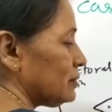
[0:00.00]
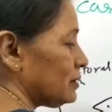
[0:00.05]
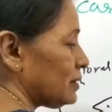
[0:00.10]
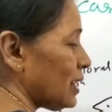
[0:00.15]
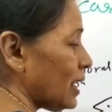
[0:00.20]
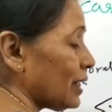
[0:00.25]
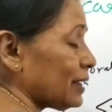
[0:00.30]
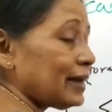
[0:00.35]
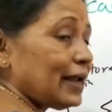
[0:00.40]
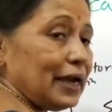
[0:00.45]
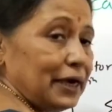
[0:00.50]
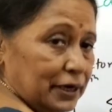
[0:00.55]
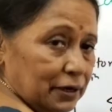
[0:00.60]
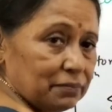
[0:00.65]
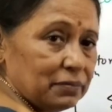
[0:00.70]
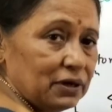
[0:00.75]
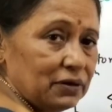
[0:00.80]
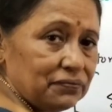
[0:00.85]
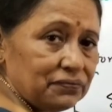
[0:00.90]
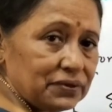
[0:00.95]
are edible
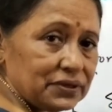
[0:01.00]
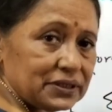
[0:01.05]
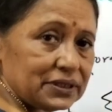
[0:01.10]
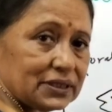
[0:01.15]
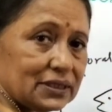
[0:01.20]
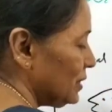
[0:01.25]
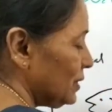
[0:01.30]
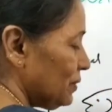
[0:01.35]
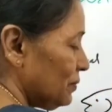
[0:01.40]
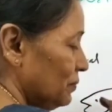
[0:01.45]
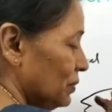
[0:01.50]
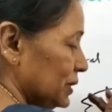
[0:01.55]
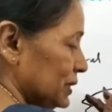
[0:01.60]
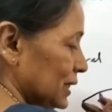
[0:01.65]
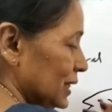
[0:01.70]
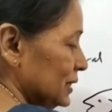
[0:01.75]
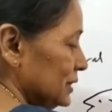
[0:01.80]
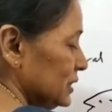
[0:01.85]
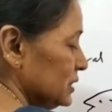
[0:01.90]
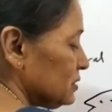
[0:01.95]
fishes. What are
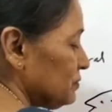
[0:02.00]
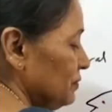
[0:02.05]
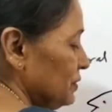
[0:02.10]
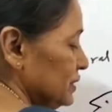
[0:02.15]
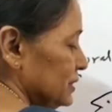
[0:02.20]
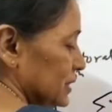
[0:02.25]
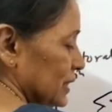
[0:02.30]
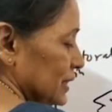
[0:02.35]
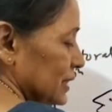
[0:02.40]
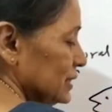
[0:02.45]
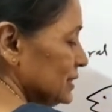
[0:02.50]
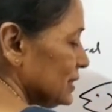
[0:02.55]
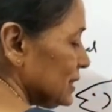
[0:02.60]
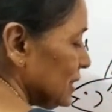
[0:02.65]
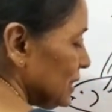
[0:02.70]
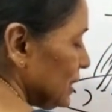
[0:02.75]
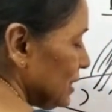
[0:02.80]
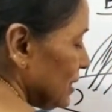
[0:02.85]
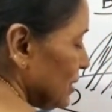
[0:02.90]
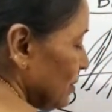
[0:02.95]
these fishes?
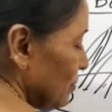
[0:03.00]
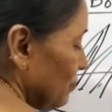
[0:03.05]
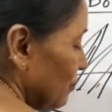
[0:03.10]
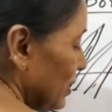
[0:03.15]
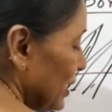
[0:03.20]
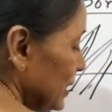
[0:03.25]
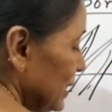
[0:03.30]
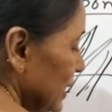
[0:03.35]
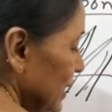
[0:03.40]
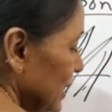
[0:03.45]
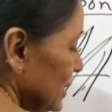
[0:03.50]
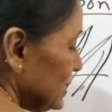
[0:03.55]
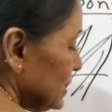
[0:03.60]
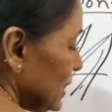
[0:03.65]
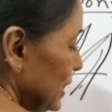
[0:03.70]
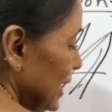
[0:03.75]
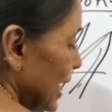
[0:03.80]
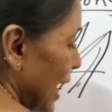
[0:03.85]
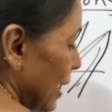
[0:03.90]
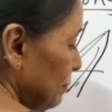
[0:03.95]
One is
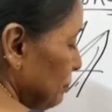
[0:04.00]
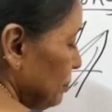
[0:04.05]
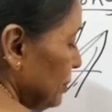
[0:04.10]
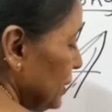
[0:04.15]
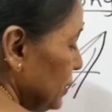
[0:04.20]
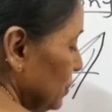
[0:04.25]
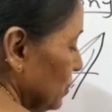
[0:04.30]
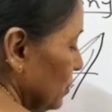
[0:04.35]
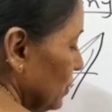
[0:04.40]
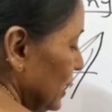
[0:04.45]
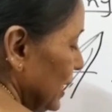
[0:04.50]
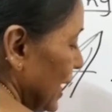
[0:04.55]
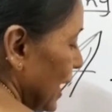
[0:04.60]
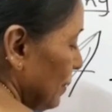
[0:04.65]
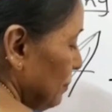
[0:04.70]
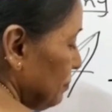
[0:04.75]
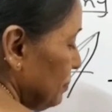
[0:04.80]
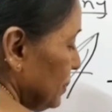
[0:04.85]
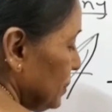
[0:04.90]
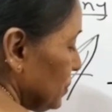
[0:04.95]
labeo,
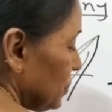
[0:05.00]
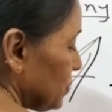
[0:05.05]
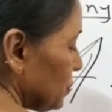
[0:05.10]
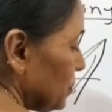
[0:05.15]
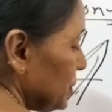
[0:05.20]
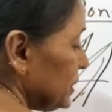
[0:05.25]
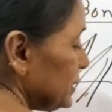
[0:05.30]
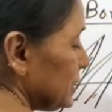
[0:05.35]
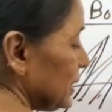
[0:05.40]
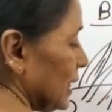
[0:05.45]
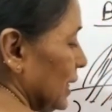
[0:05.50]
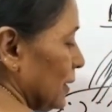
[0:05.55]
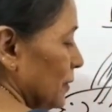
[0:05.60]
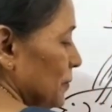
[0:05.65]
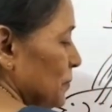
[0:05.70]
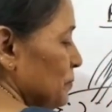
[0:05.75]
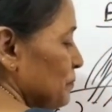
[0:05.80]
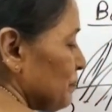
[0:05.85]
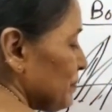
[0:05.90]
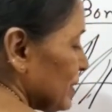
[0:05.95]
labeo rohita,
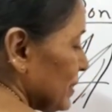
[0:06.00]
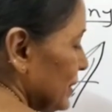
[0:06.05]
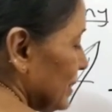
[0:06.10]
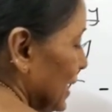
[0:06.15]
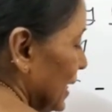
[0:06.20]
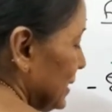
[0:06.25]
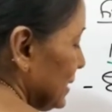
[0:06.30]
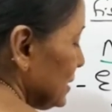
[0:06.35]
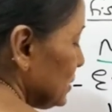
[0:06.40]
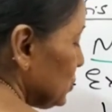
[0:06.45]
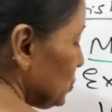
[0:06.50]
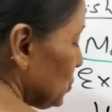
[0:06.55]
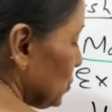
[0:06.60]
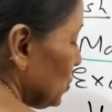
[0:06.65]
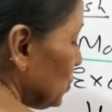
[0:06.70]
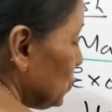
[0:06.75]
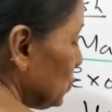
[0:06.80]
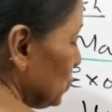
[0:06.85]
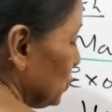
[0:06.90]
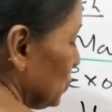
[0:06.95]
that is
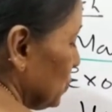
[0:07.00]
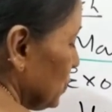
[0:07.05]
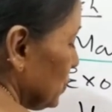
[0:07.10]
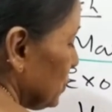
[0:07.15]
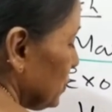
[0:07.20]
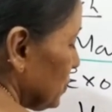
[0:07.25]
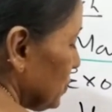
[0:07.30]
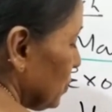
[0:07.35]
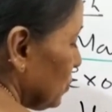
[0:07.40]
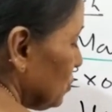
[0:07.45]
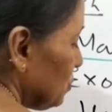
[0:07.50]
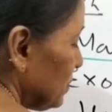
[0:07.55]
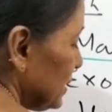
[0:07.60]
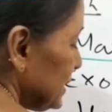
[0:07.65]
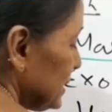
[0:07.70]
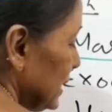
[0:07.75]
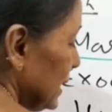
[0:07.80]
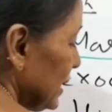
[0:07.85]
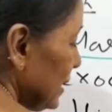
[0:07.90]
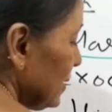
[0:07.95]
rohu, rohu machli.
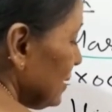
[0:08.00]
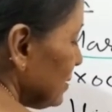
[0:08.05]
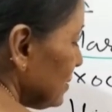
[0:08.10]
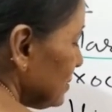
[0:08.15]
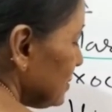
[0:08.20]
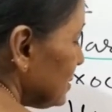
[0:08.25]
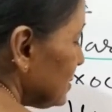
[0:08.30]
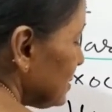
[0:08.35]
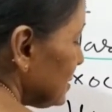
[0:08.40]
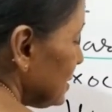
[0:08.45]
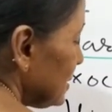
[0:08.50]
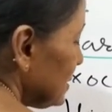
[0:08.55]
This is